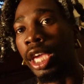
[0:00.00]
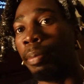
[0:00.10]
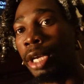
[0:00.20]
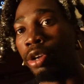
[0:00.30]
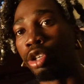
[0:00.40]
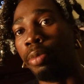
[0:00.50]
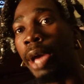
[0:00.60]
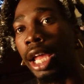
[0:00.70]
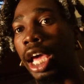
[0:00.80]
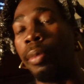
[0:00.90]
and beat on your
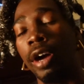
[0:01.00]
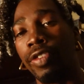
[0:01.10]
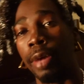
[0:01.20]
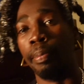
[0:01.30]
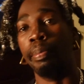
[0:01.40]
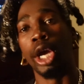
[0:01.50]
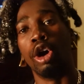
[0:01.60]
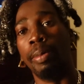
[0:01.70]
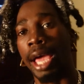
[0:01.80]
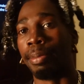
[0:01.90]
back like a motherfucking big
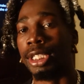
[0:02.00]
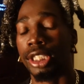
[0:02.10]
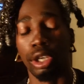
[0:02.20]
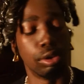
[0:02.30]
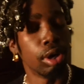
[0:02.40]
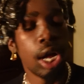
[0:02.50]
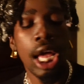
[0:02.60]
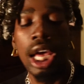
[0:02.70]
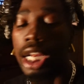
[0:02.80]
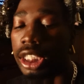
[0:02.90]
old back biscuit, girl.
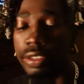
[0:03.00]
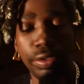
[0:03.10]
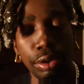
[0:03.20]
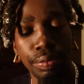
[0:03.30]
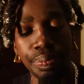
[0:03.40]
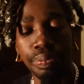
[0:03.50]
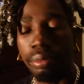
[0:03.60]
That's a fool.